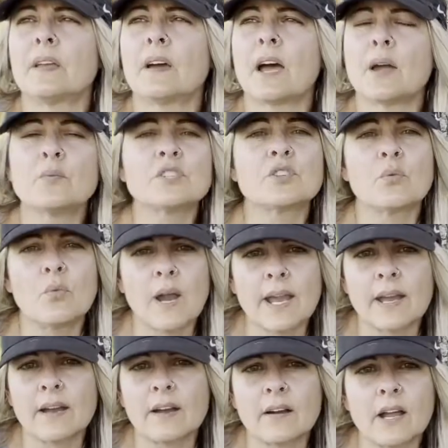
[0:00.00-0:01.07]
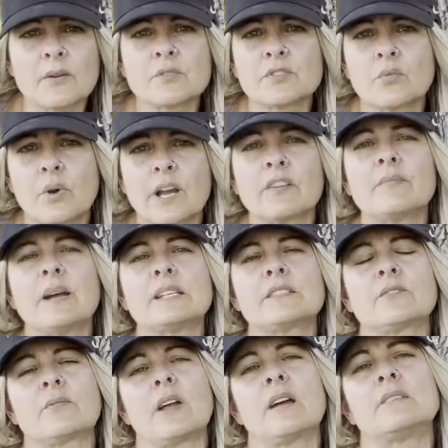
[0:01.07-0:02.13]
I was aware of my
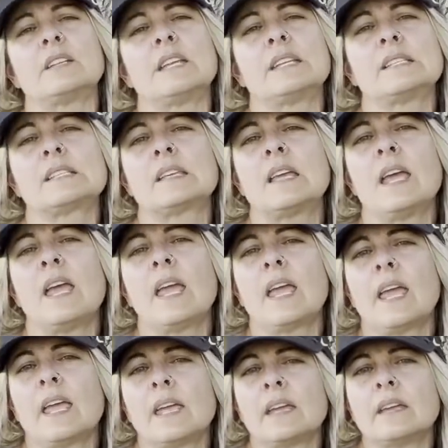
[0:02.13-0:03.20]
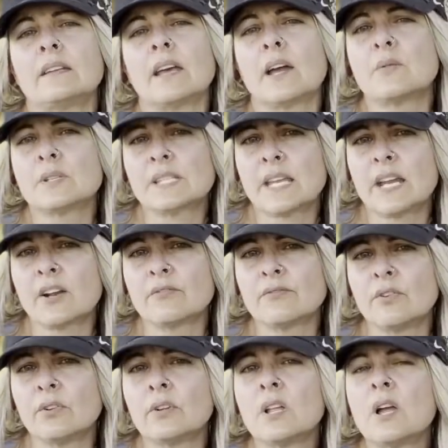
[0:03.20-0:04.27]
surroundings and I was
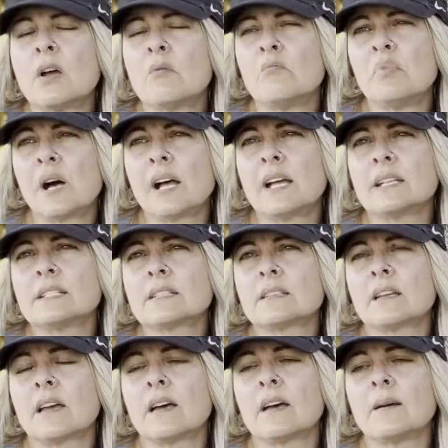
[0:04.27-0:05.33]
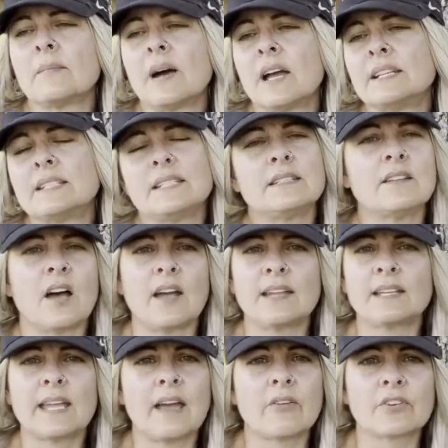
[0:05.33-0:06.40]
careful, but I did not
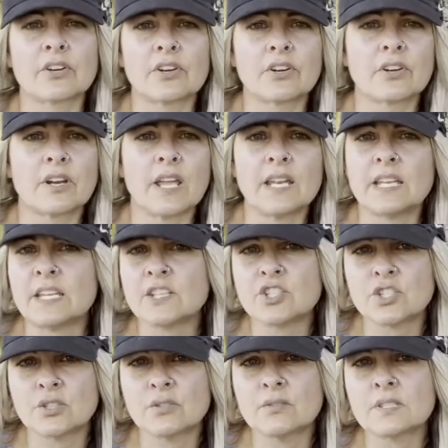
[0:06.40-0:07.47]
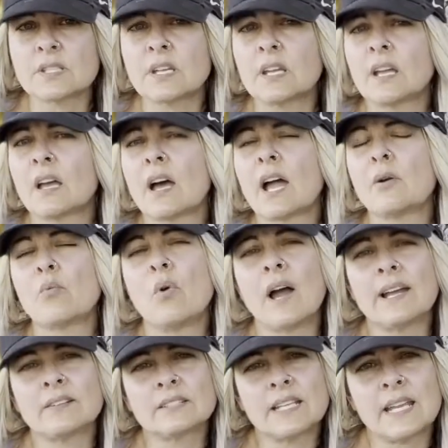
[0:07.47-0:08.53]
encounter any issues. I
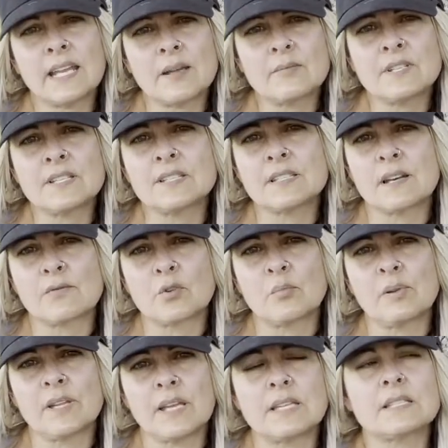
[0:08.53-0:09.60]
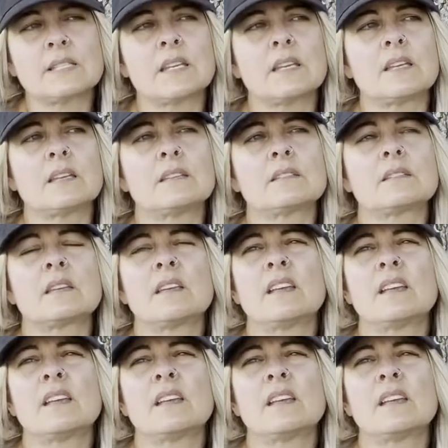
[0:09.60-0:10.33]
wild camped in several places.